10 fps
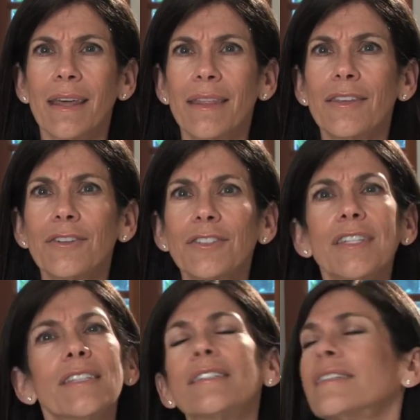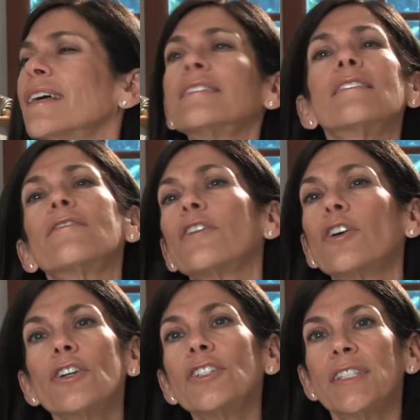there's this sense of
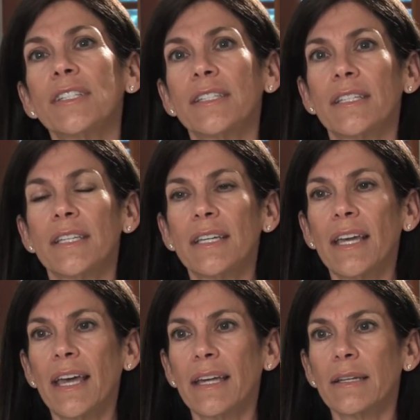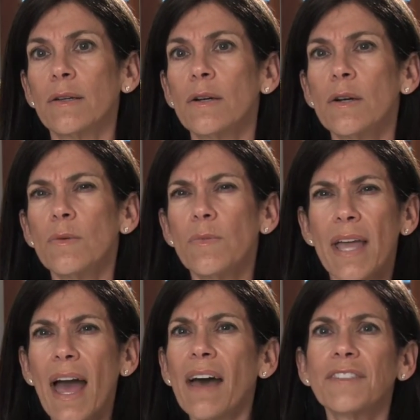urgency, and we
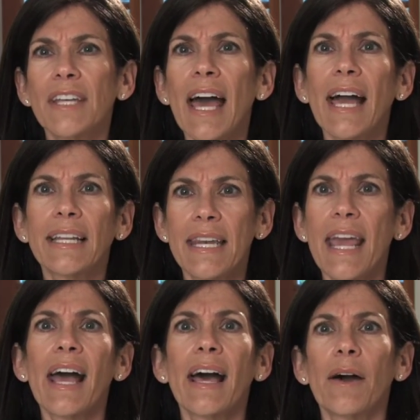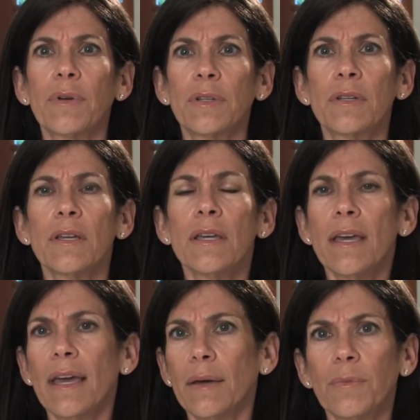have to act now, and
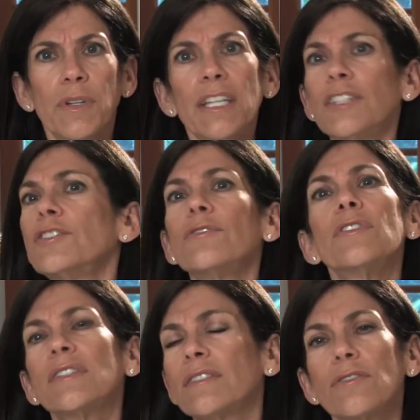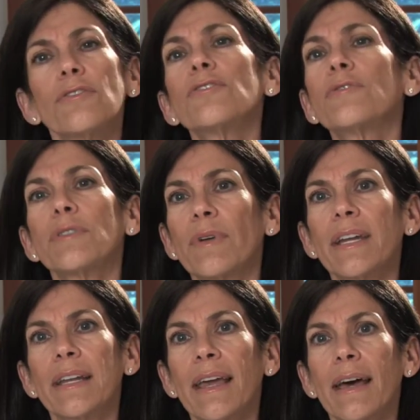we need to do this surgery
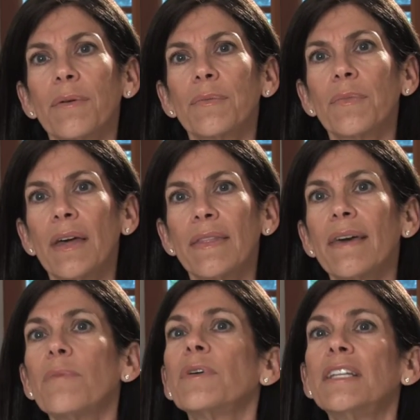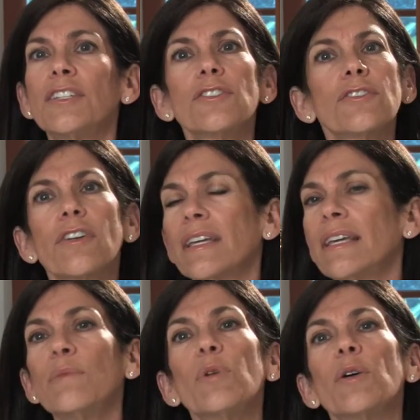right now, and then we need to start
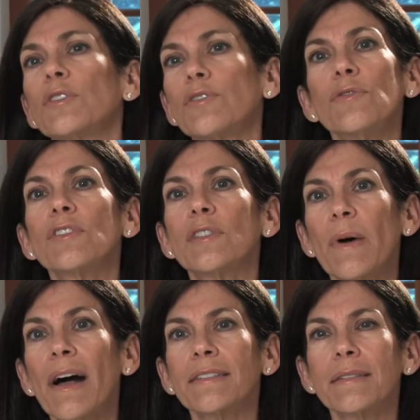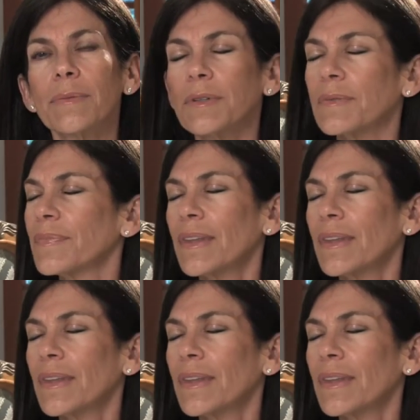chemo as soon as possible.